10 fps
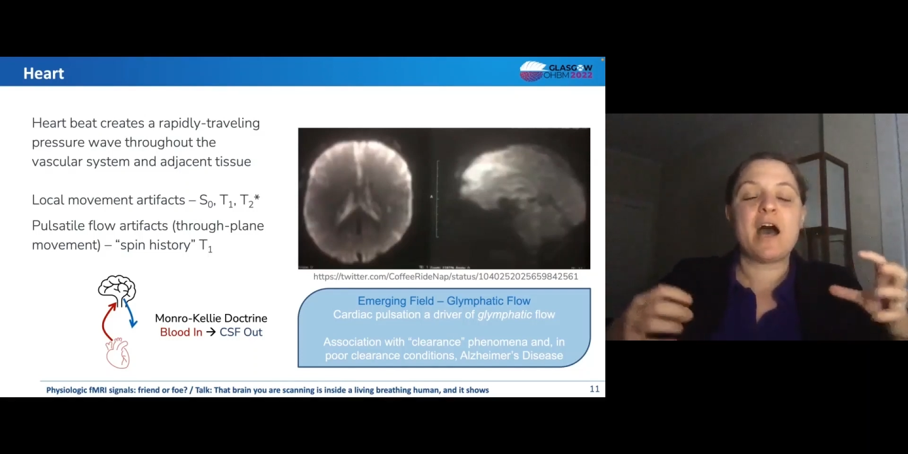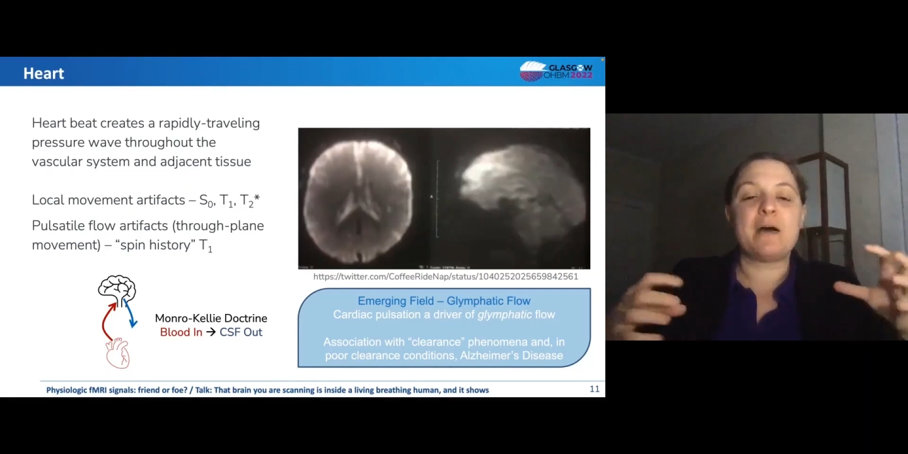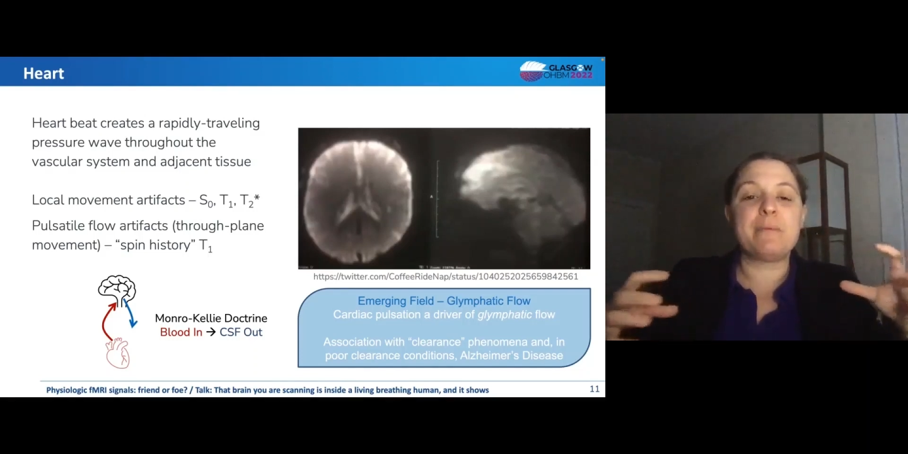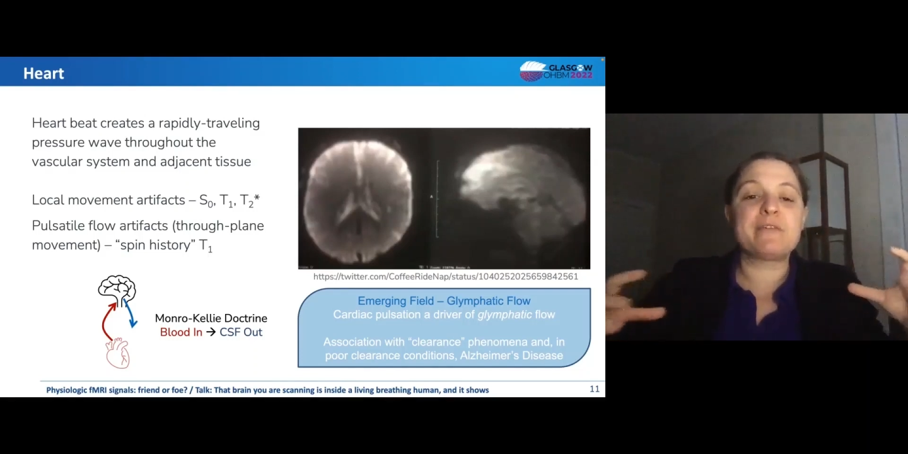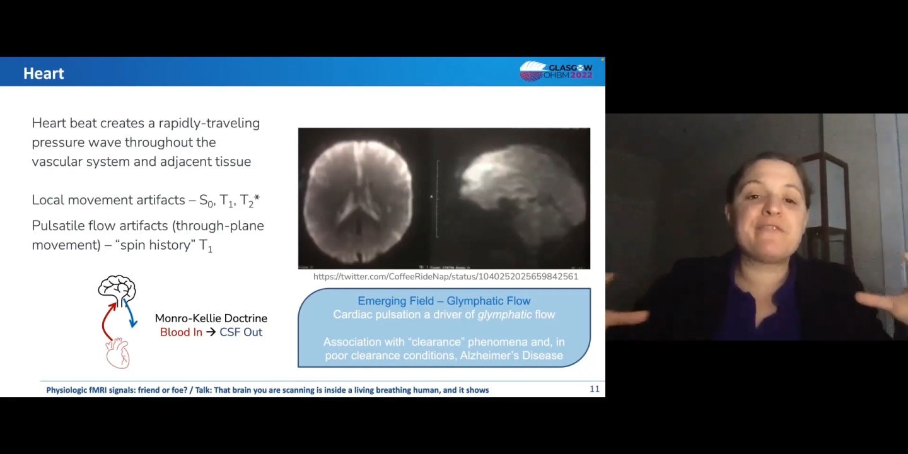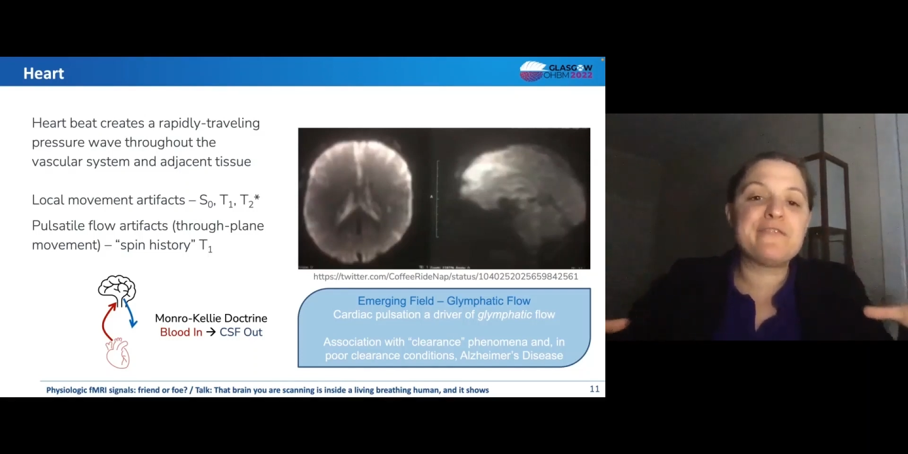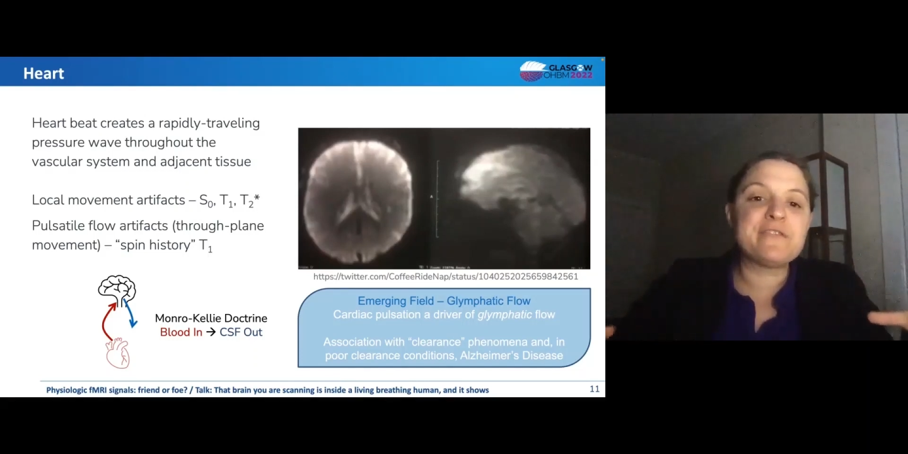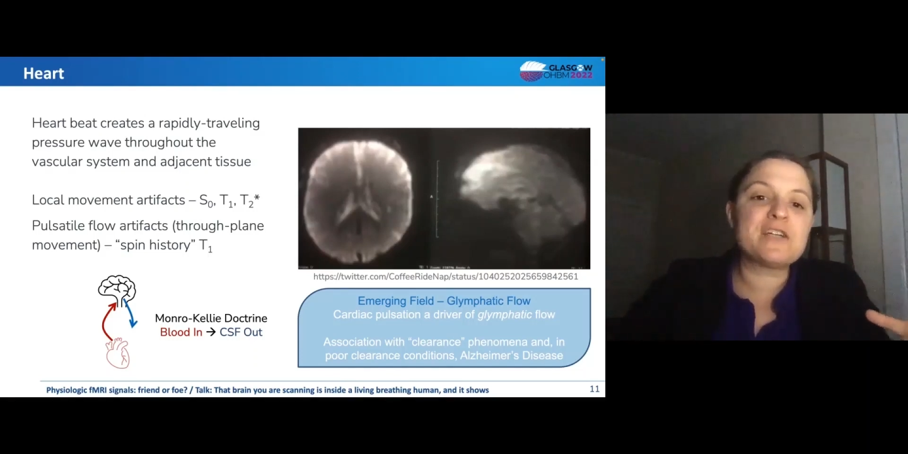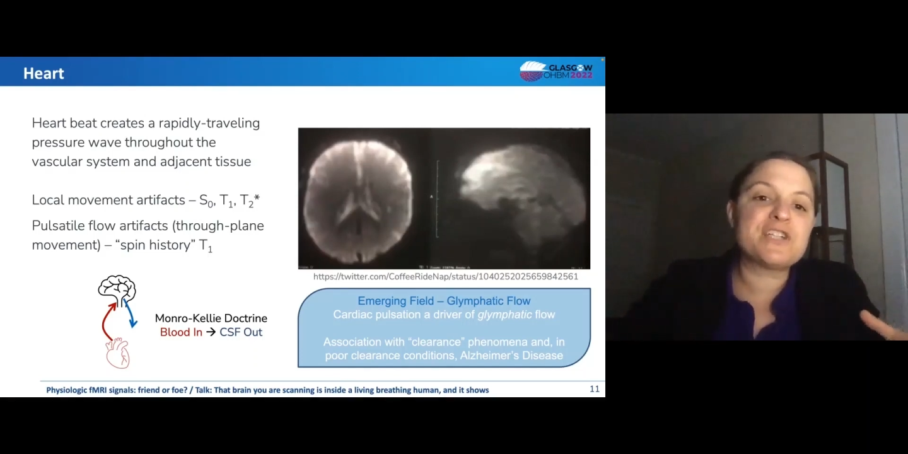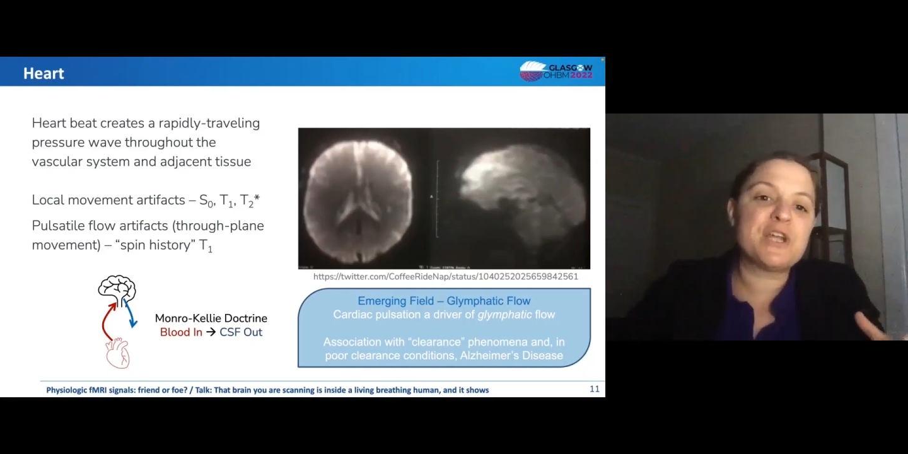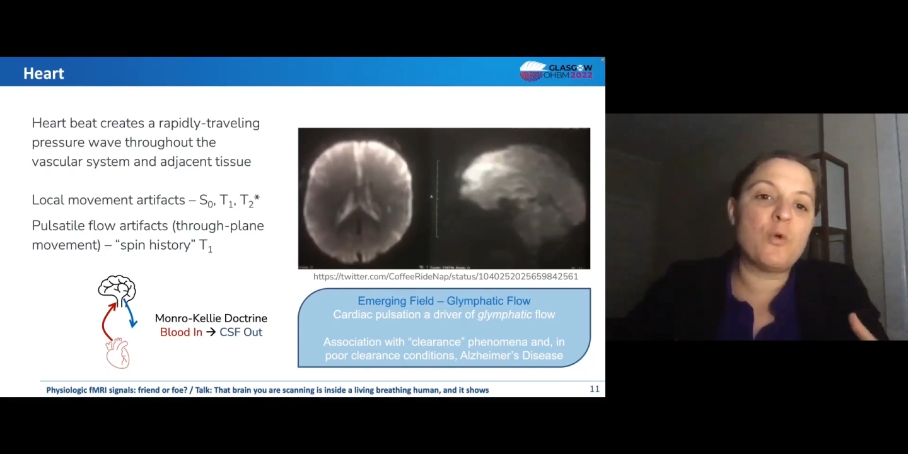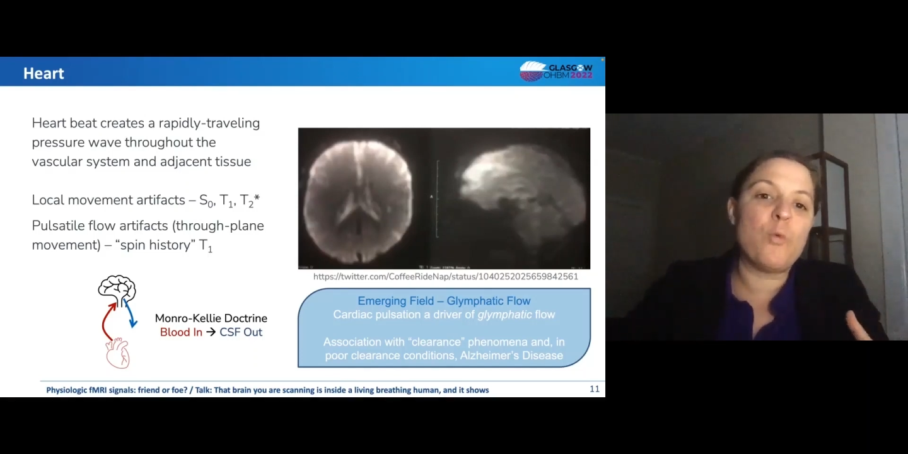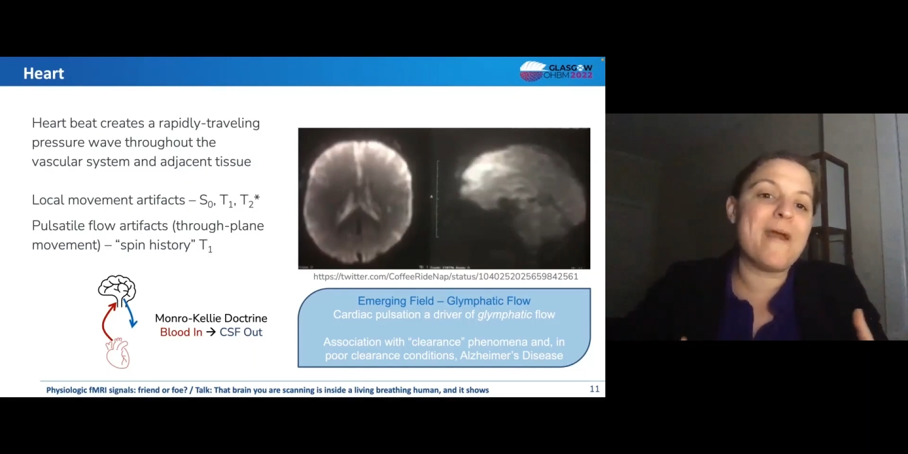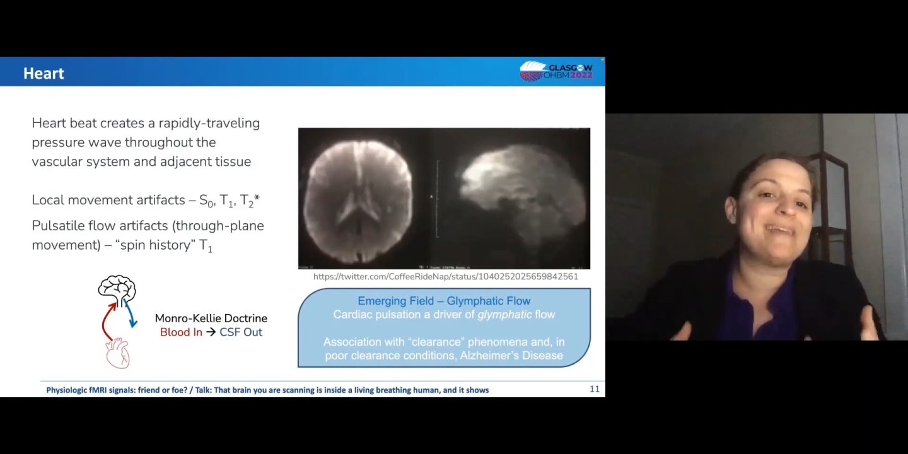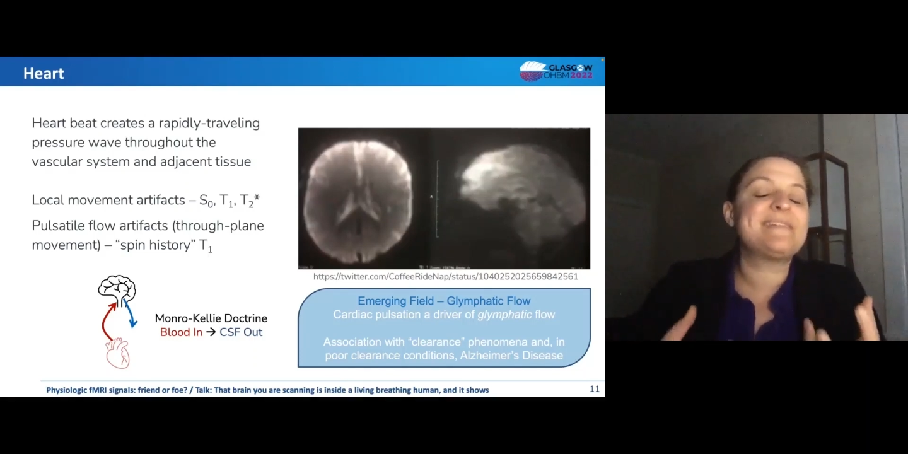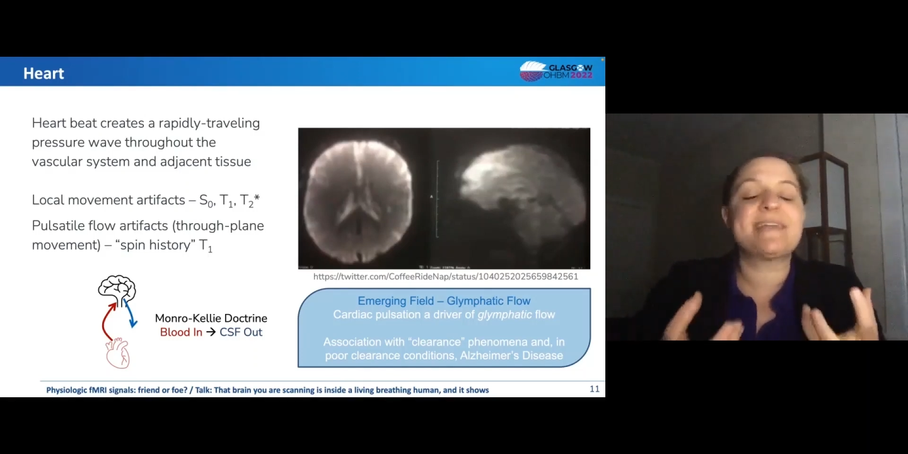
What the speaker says: but flushing waste